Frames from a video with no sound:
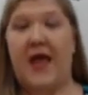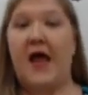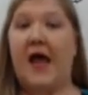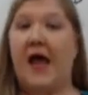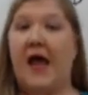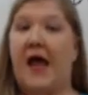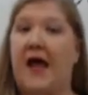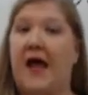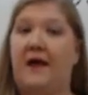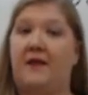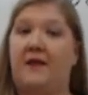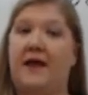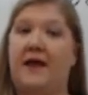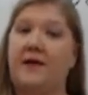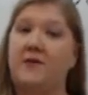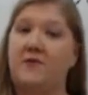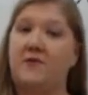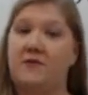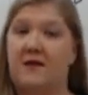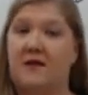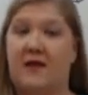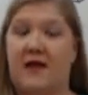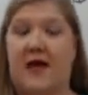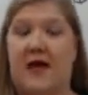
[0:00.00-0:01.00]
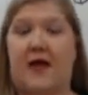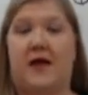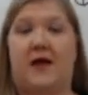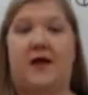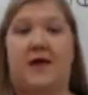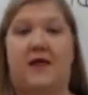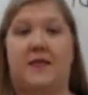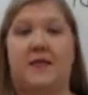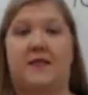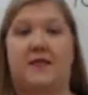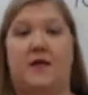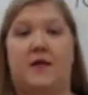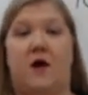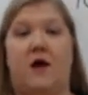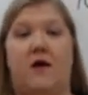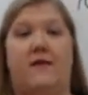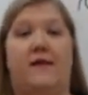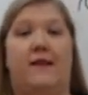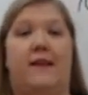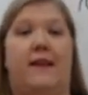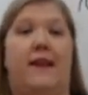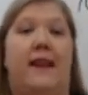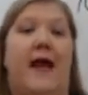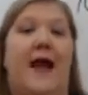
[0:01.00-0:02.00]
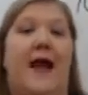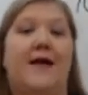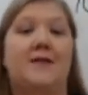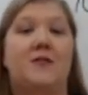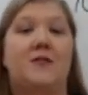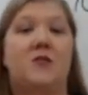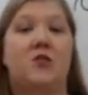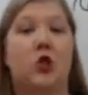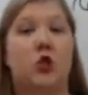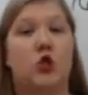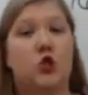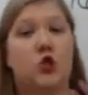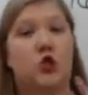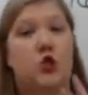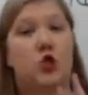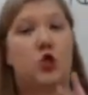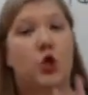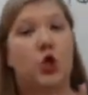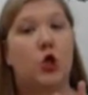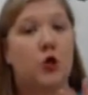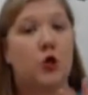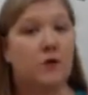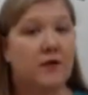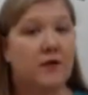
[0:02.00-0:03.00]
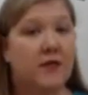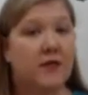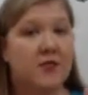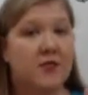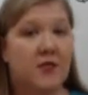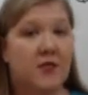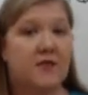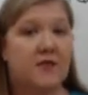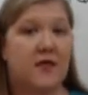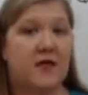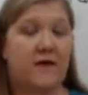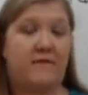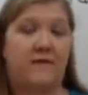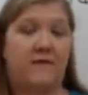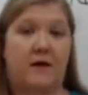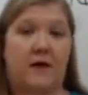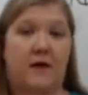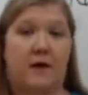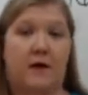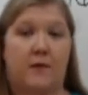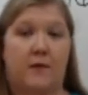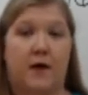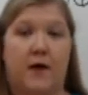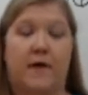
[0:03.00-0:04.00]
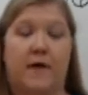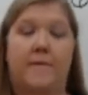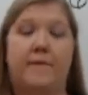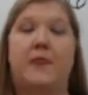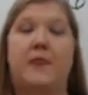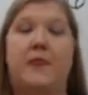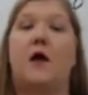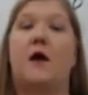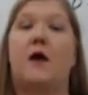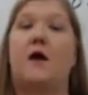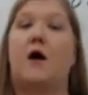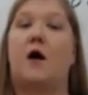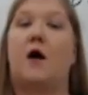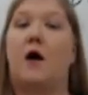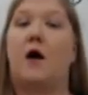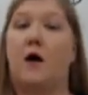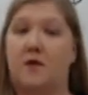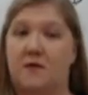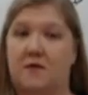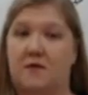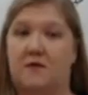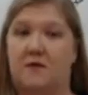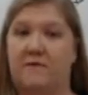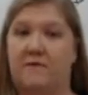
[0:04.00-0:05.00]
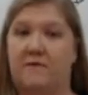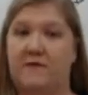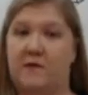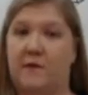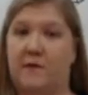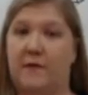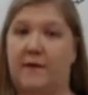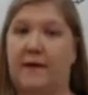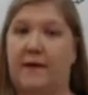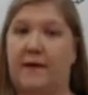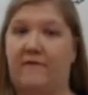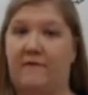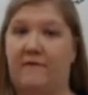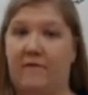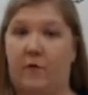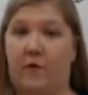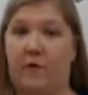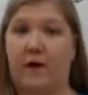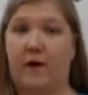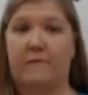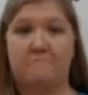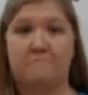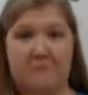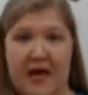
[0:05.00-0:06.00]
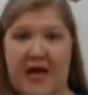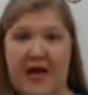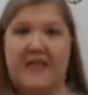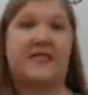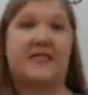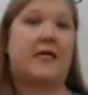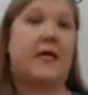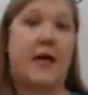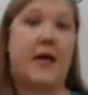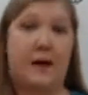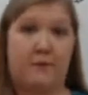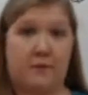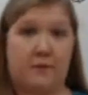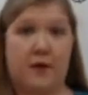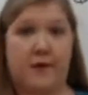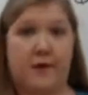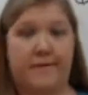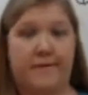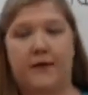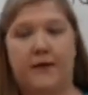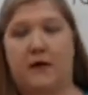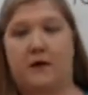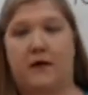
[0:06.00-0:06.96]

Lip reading: And the answer to that is, are the last 2 digits of the number also divisible by 4 as a number?